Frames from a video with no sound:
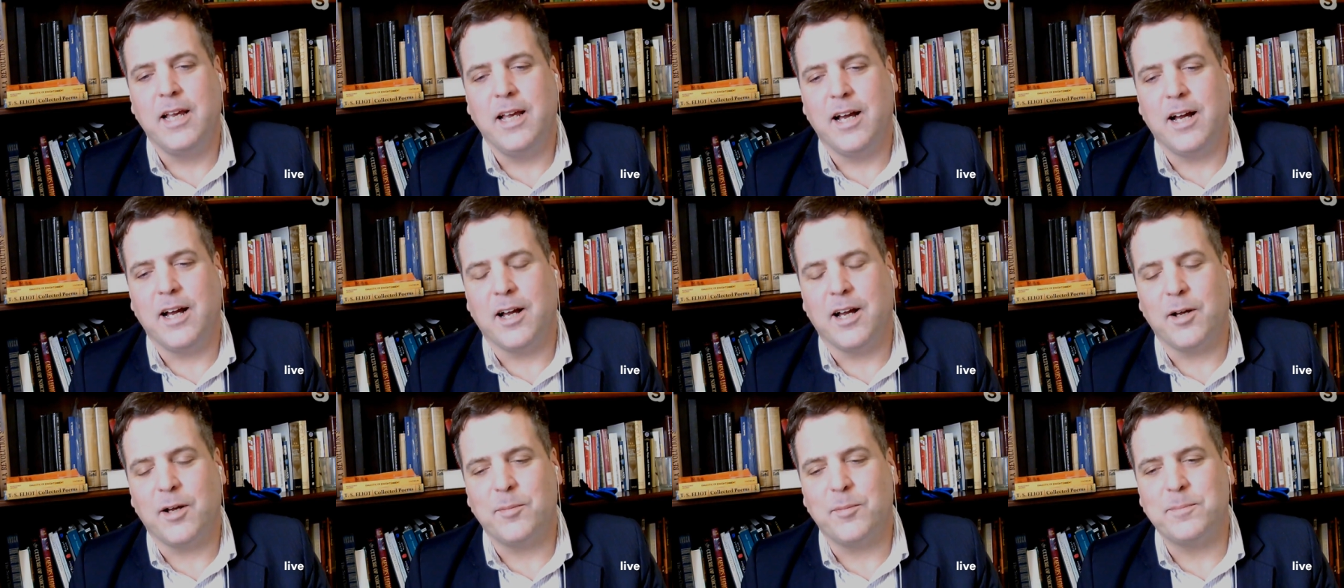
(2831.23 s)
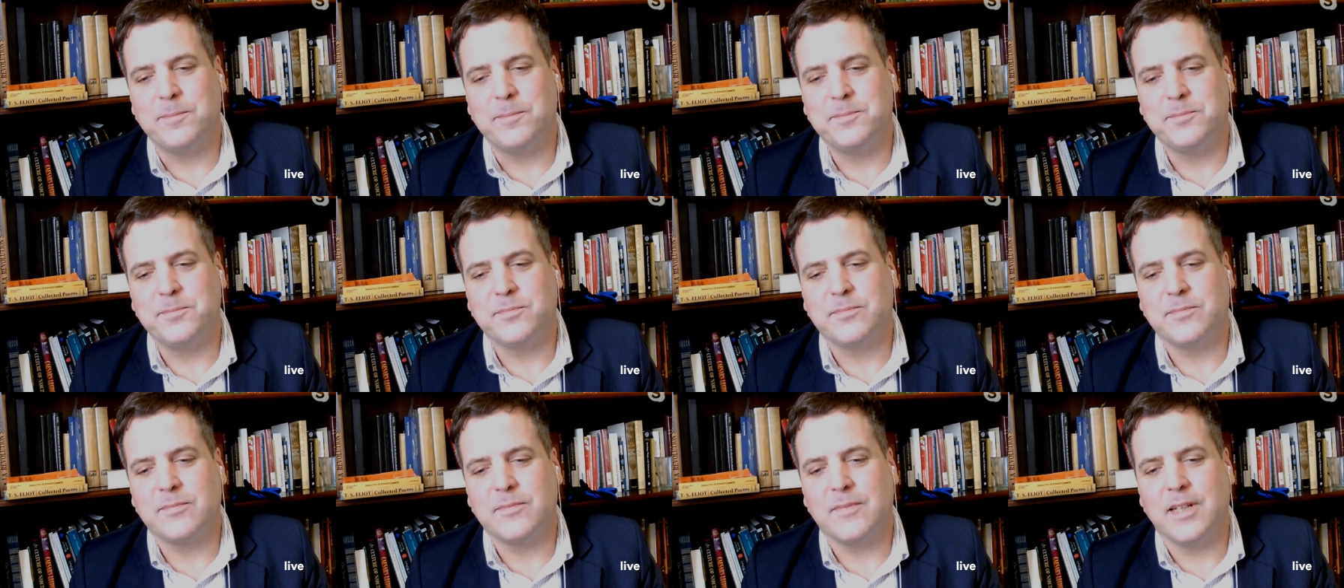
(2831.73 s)
um,
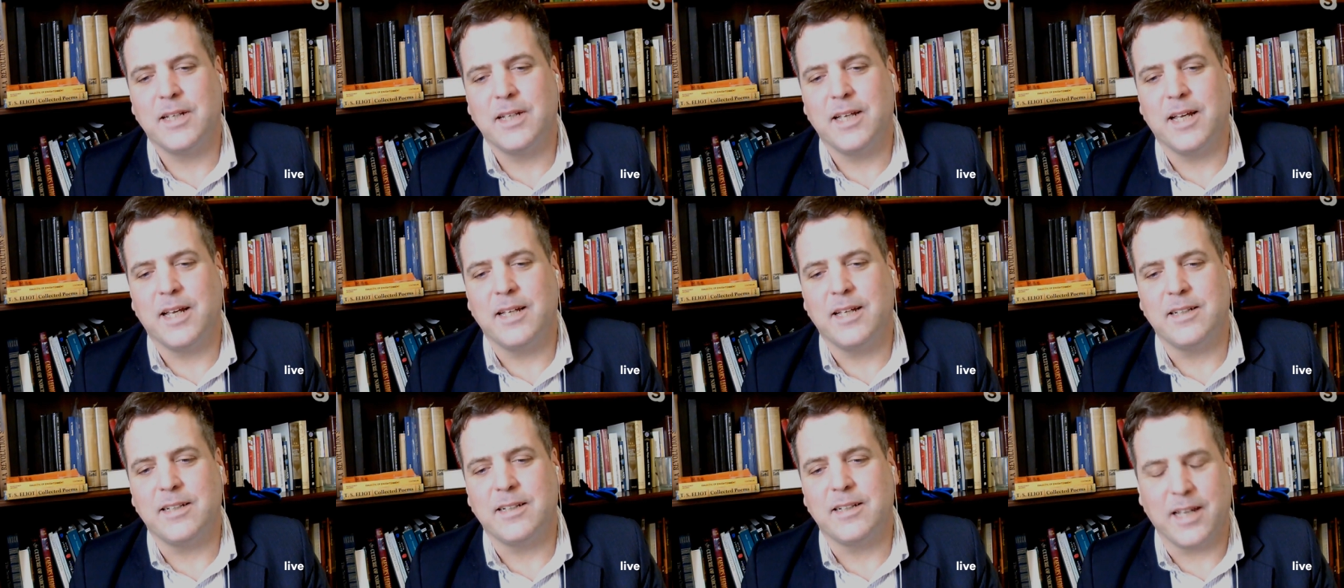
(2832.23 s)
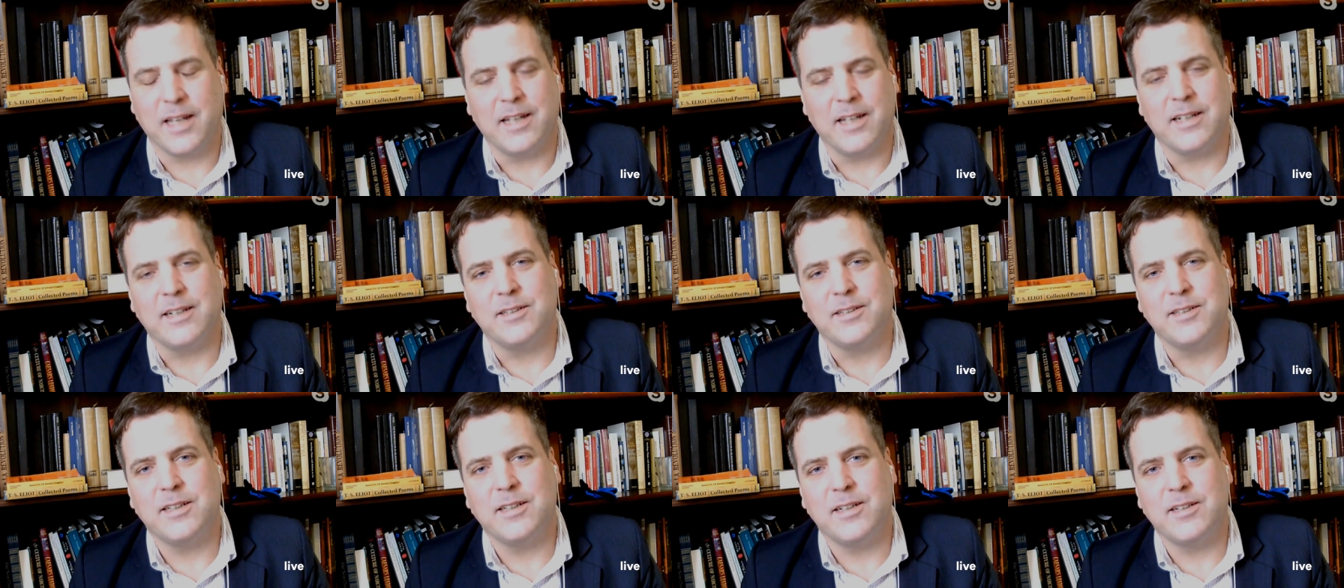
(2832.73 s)
and
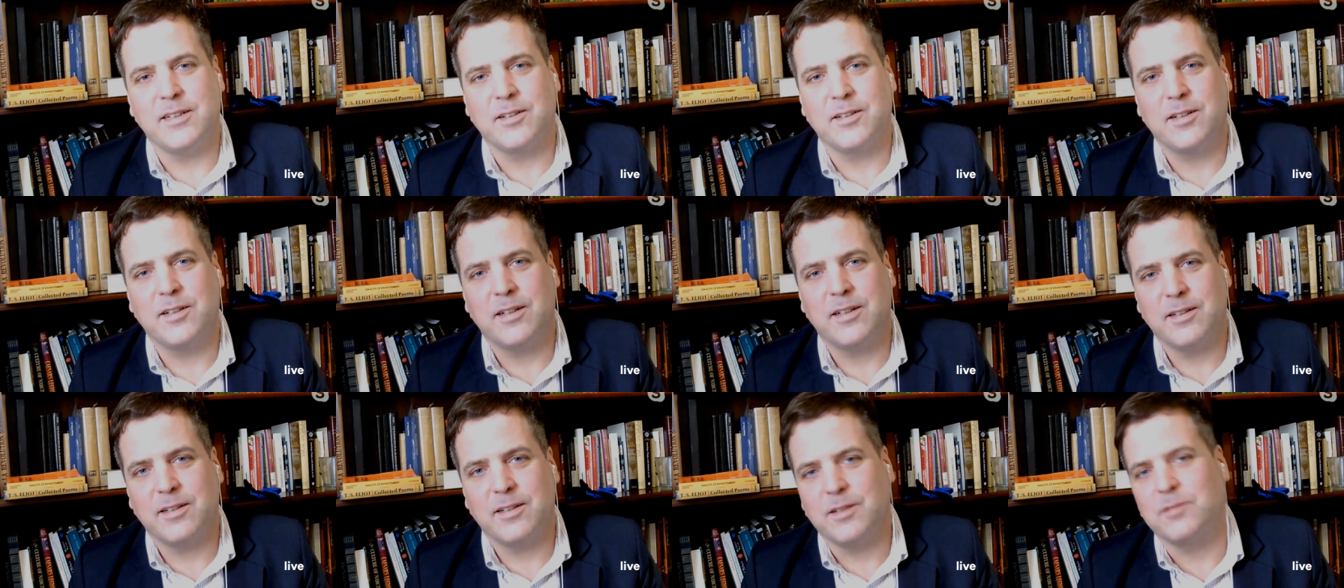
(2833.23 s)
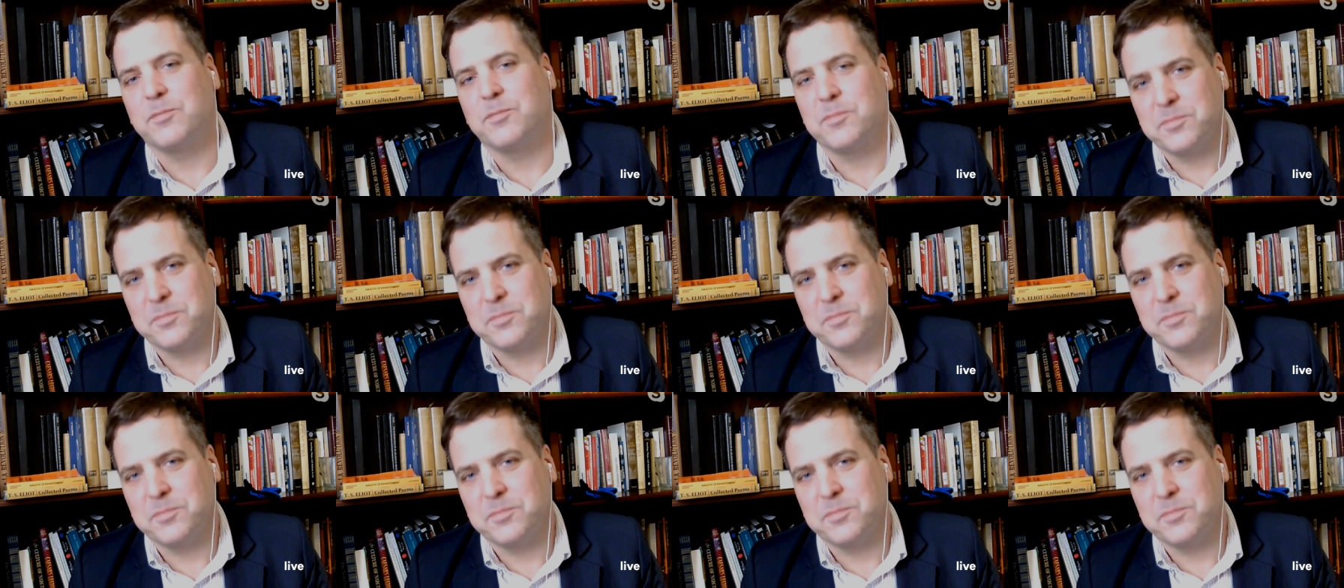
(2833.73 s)
again, uh,